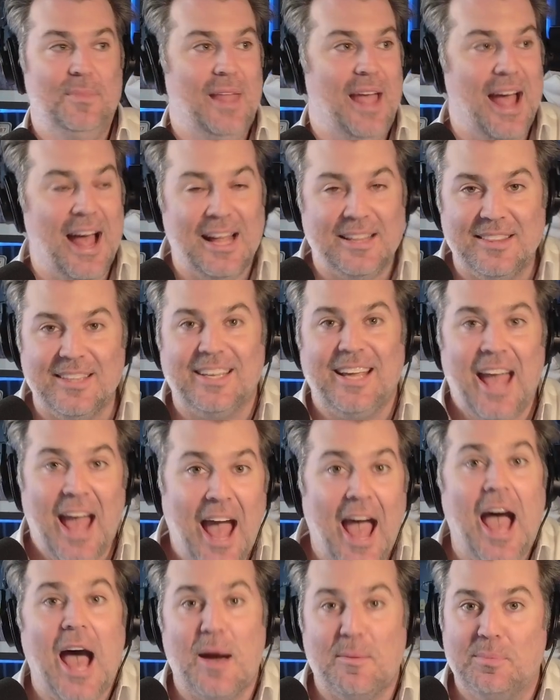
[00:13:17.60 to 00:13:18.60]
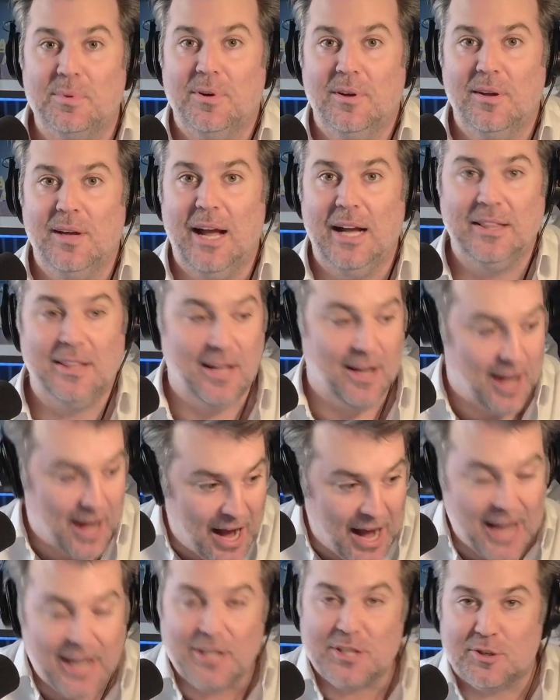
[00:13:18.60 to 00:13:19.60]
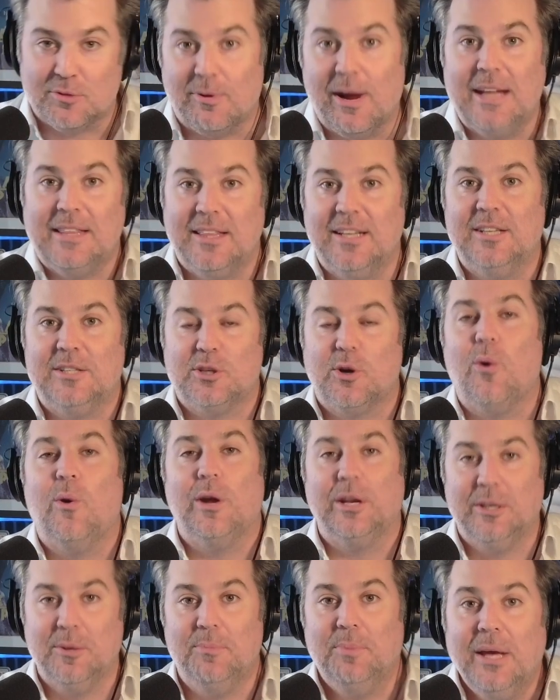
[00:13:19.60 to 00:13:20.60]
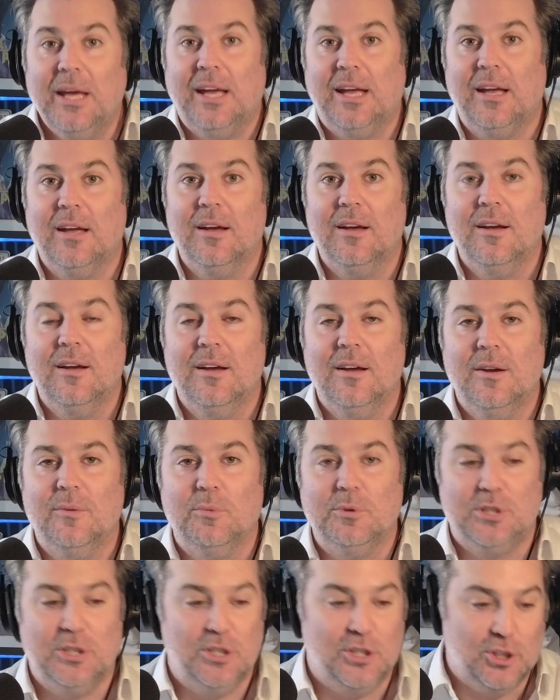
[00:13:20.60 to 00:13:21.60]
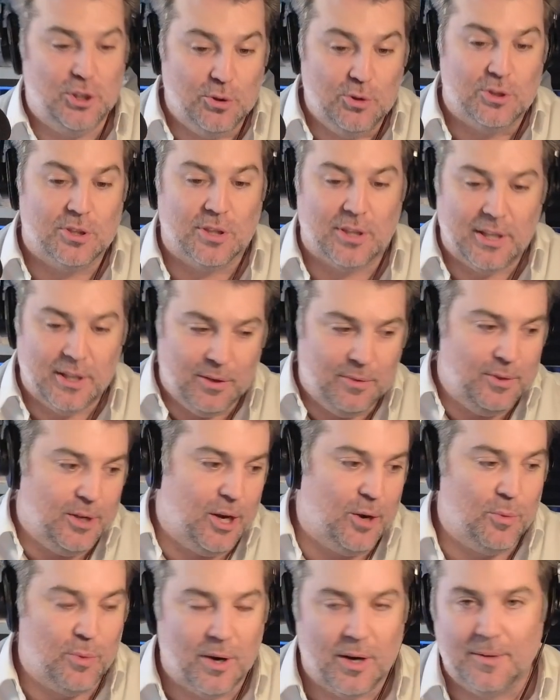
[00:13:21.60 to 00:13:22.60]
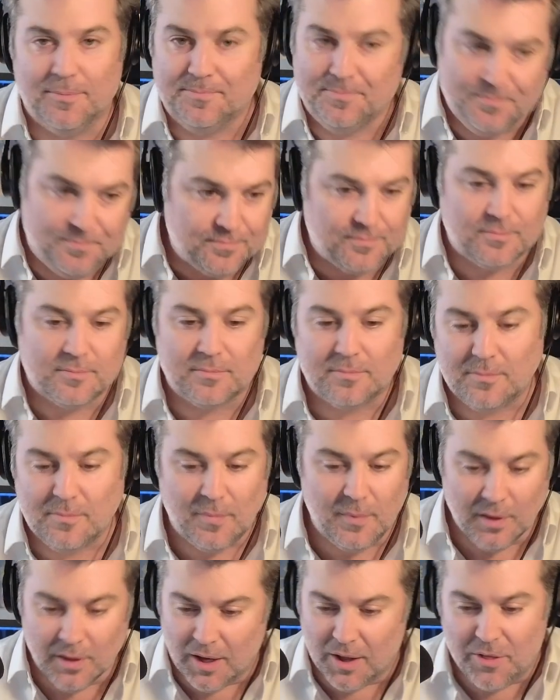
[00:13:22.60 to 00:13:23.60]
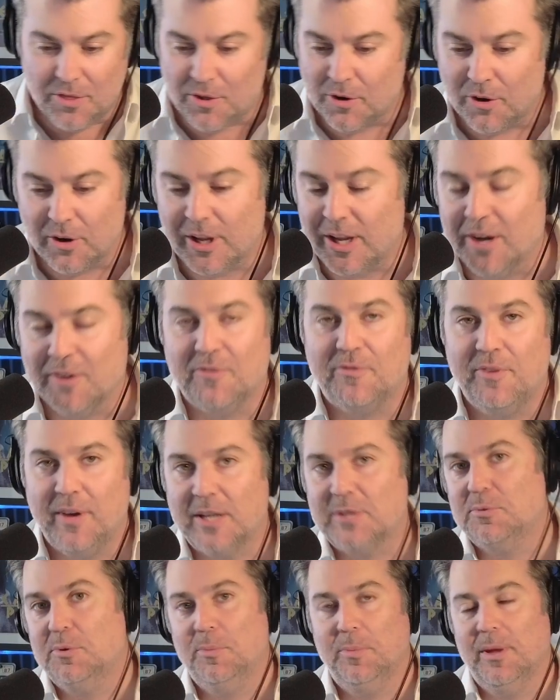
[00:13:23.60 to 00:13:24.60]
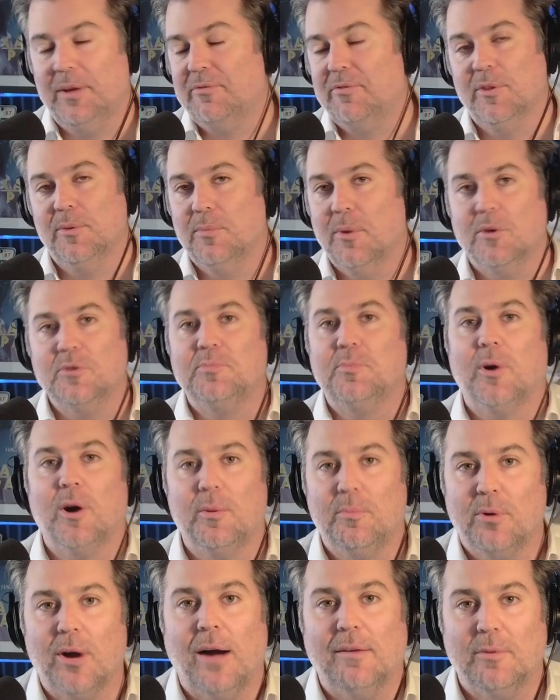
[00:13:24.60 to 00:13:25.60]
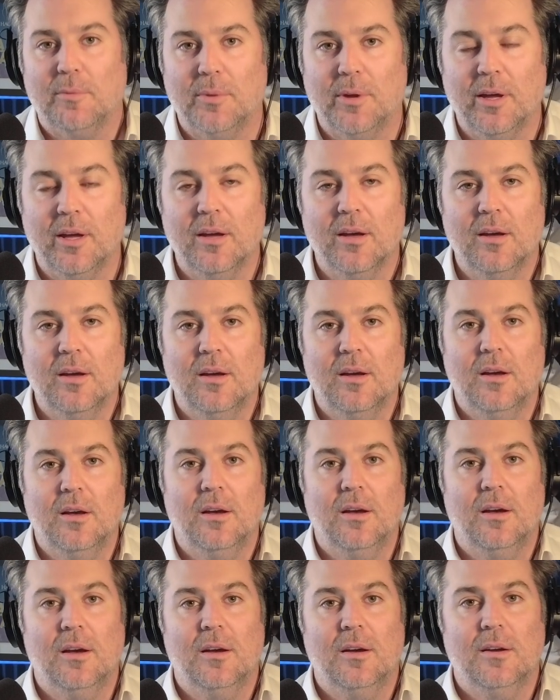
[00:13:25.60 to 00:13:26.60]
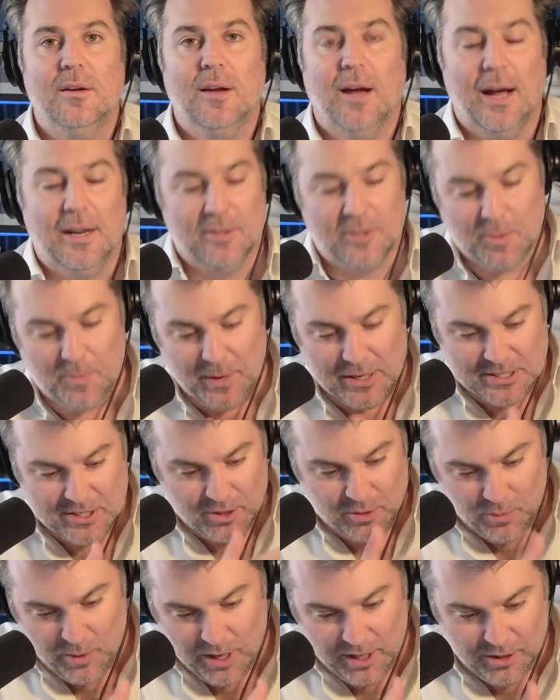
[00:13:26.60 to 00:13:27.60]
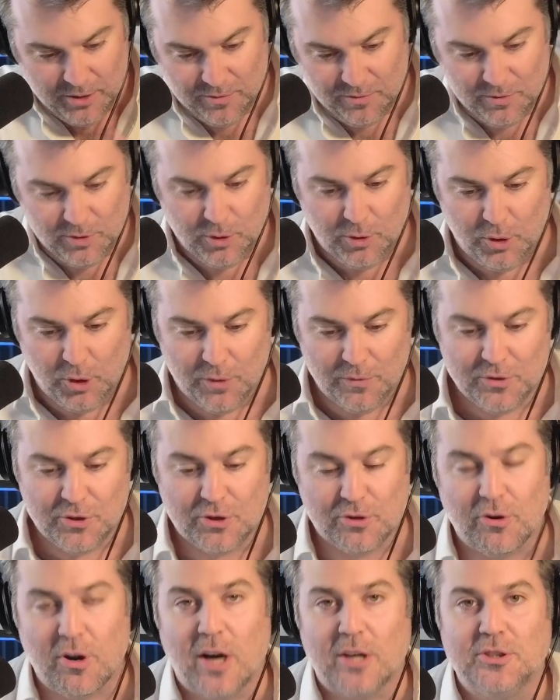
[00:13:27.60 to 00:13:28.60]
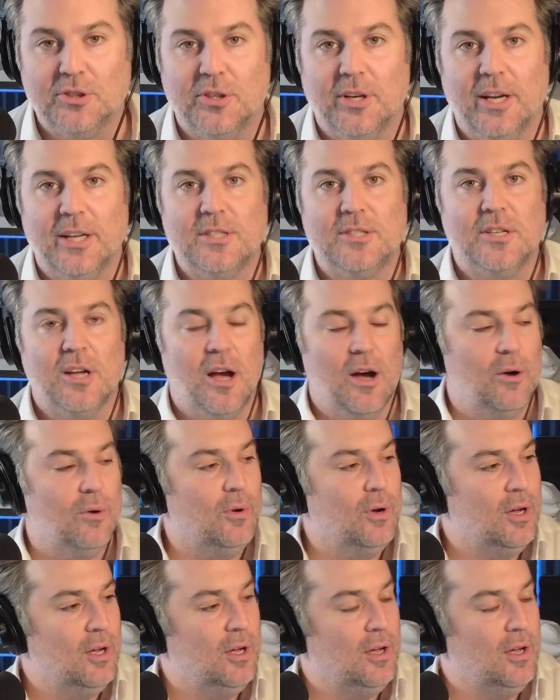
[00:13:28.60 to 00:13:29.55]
at the cap at the highest rate that it's going to be, which is usually, where a 30-year fix would be for the most part, probably. It depends on the way you've structured it. So